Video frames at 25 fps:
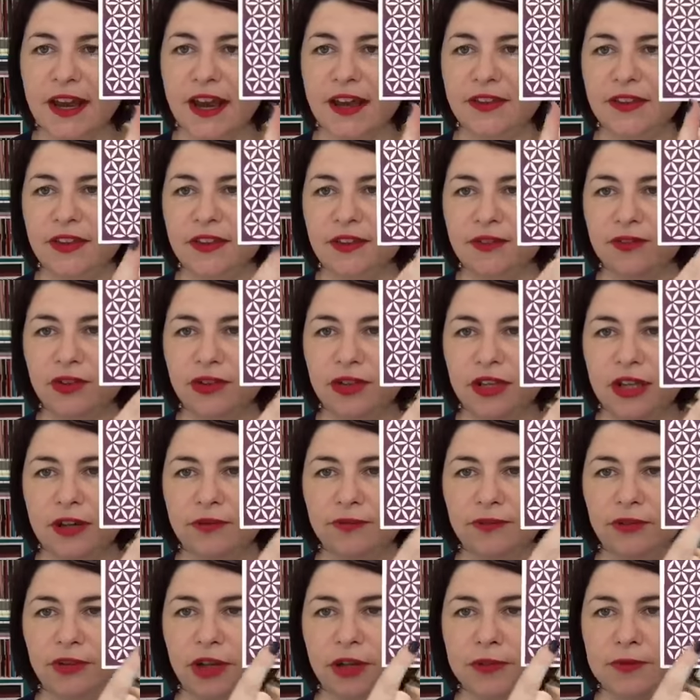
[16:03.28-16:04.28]
and then they've got the
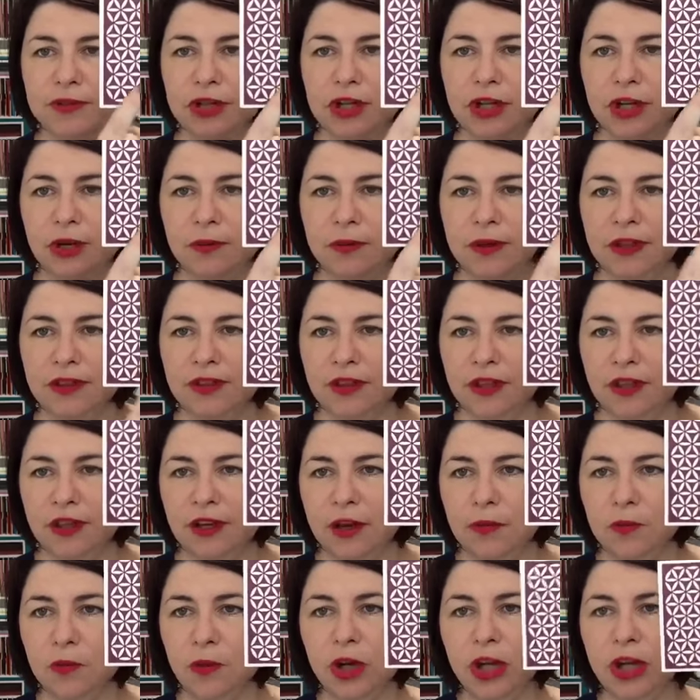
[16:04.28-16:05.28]
envelope to go with
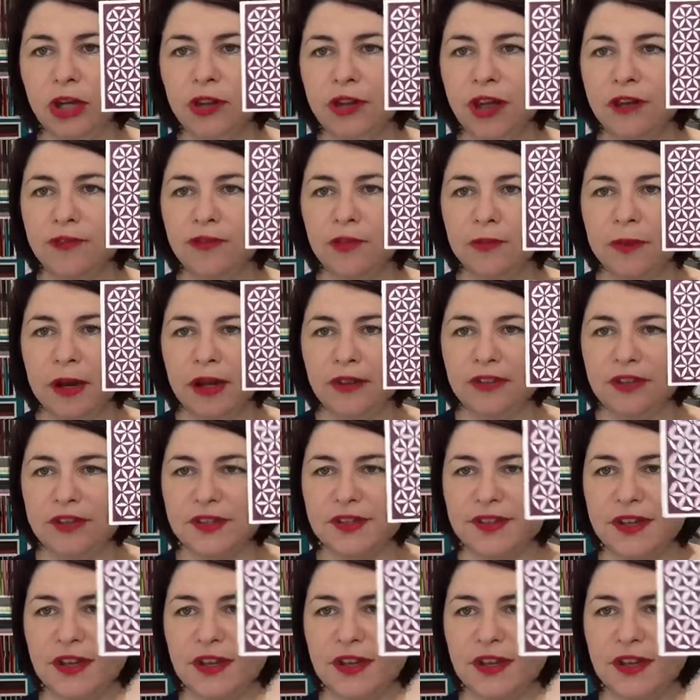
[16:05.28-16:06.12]
it. And what I love about this